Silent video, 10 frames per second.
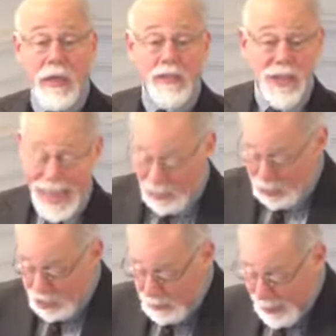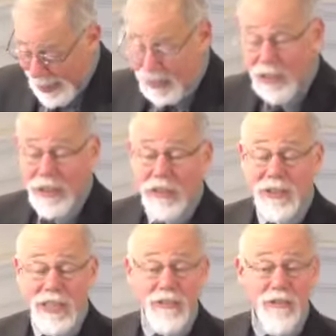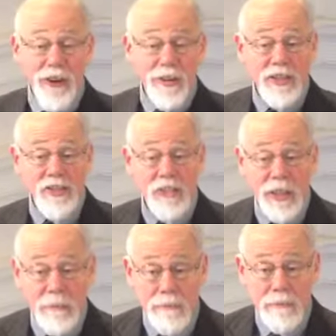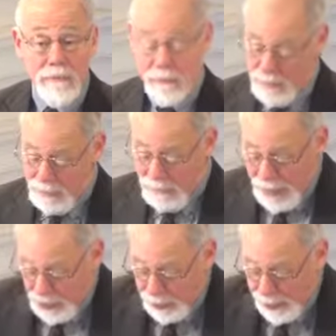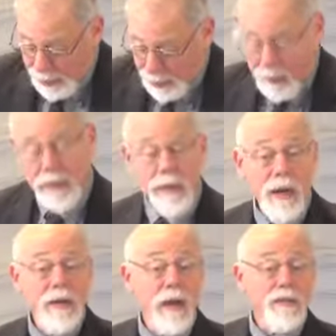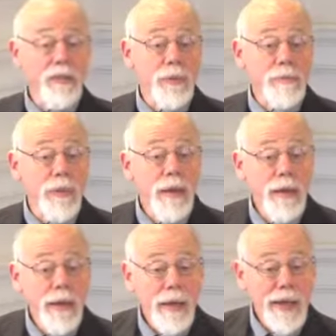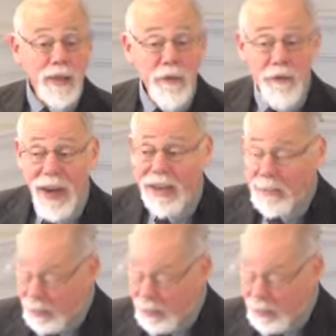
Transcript: us and chimpanzees is very slim. Makes me a little uncomfortable. I don't find